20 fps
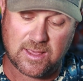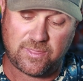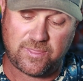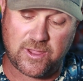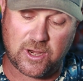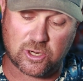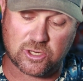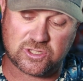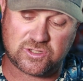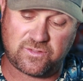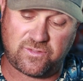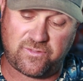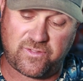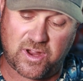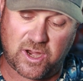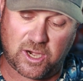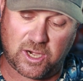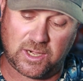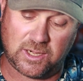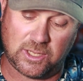There is
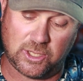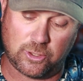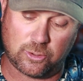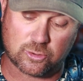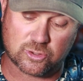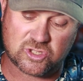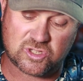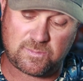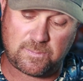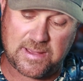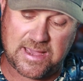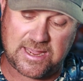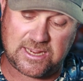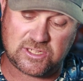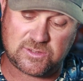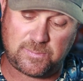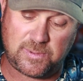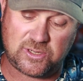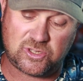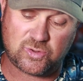very little
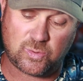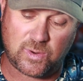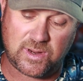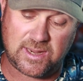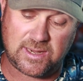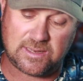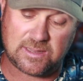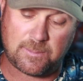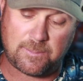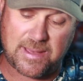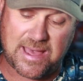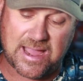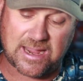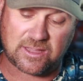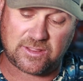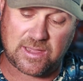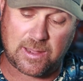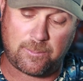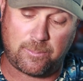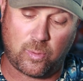space between the back
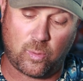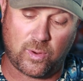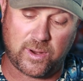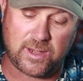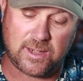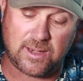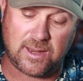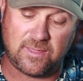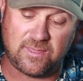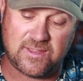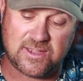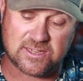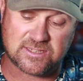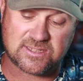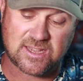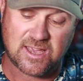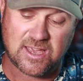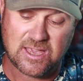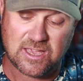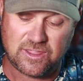of that point and
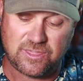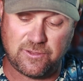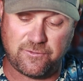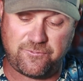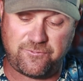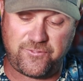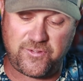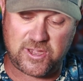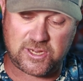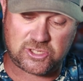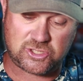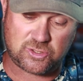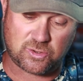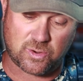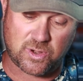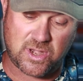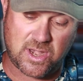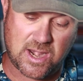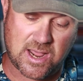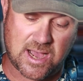this. The fish are
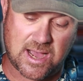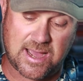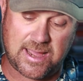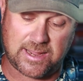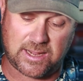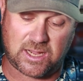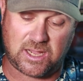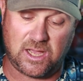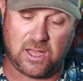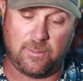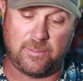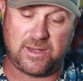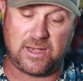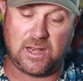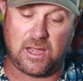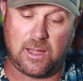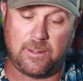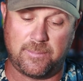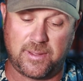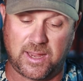not coming
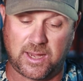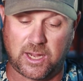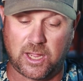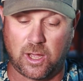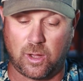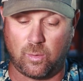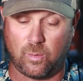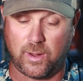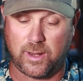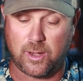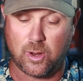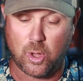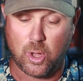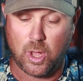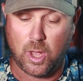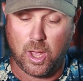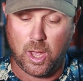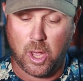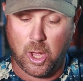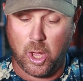up and going.
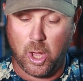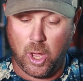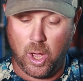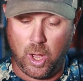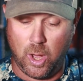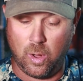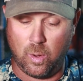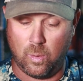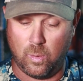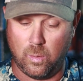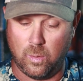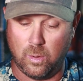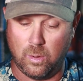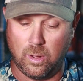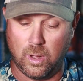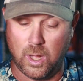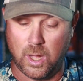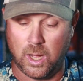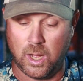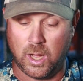
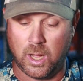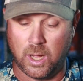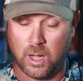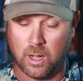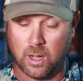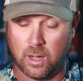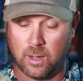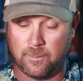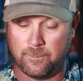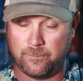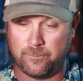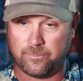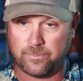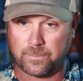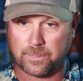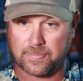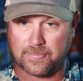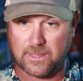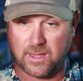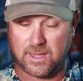
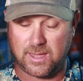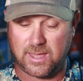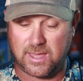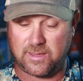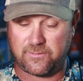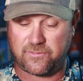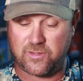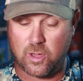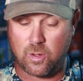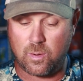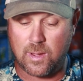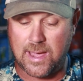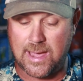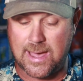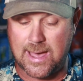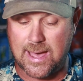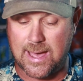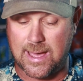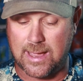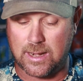If you
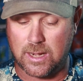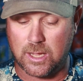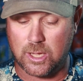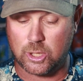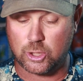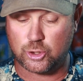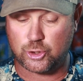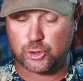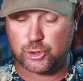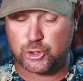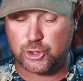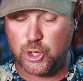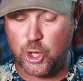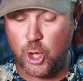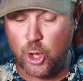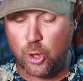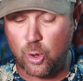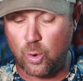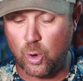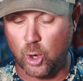had
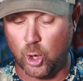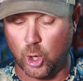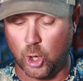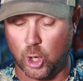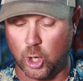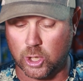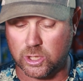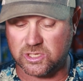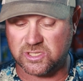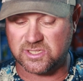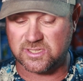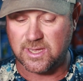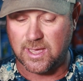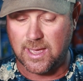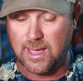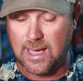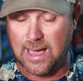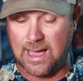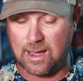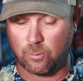two hooks,
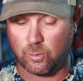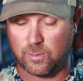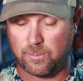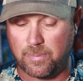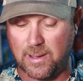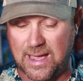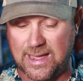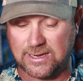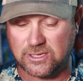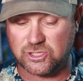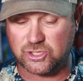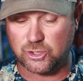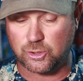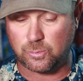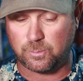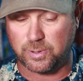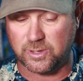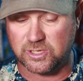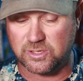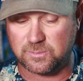I would bite
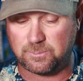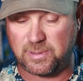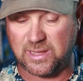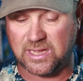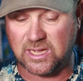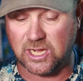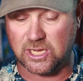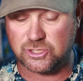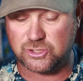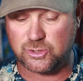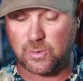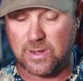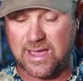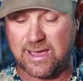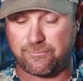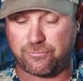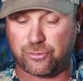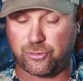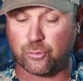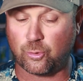you, but because you
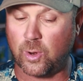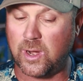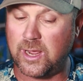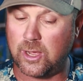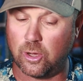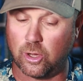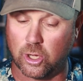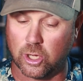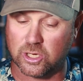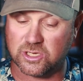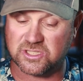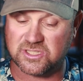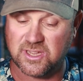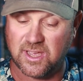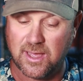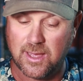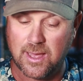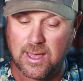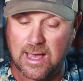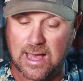have three hooks,
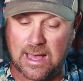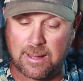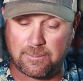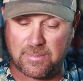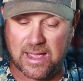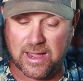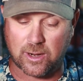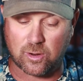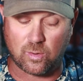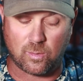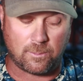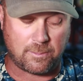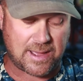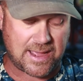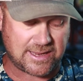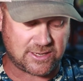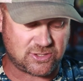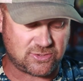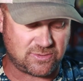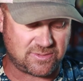I'm not going to
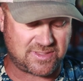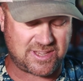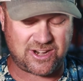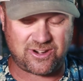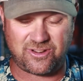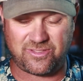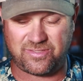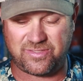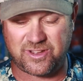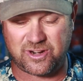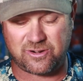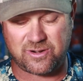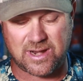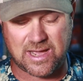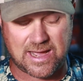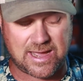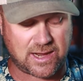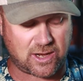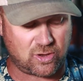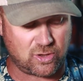bite you. They're
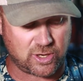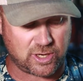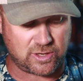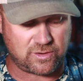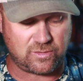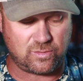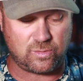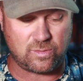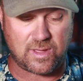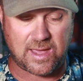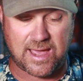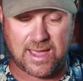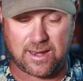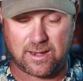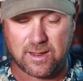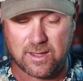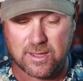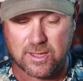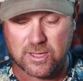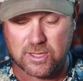not going to do
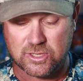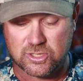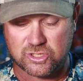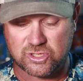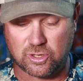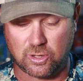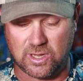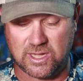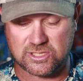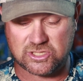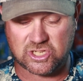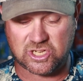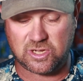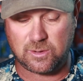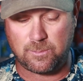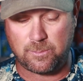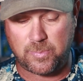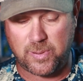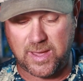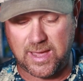that. So let's
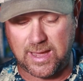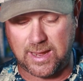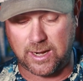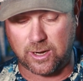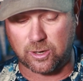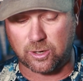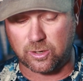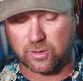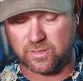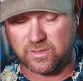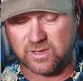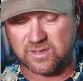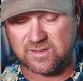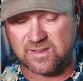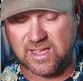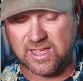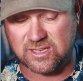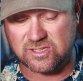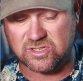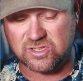compare the
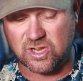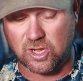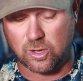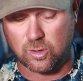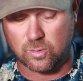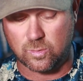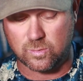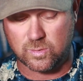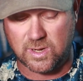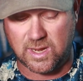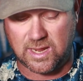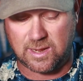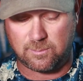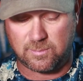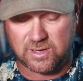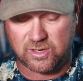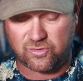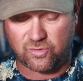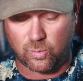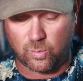dead zone in
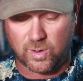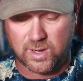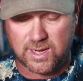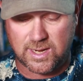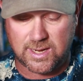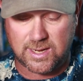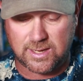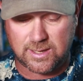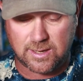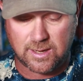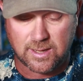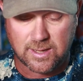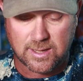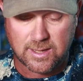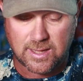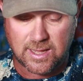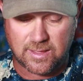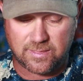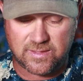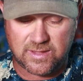between.
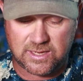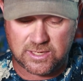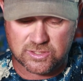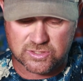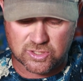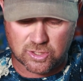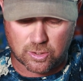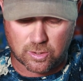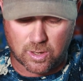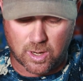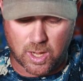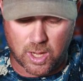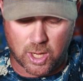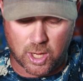And these are